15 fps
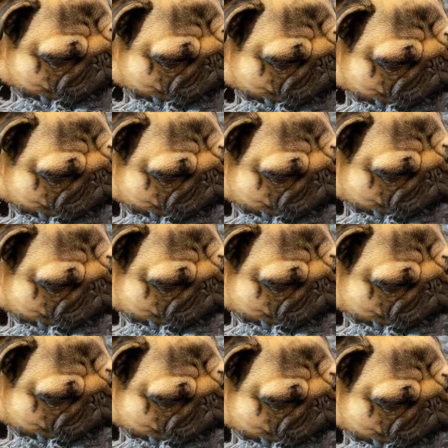many times
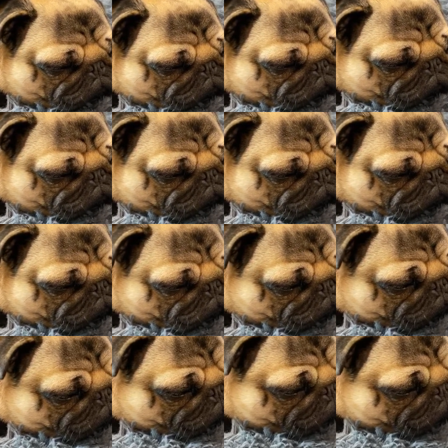on TikTok and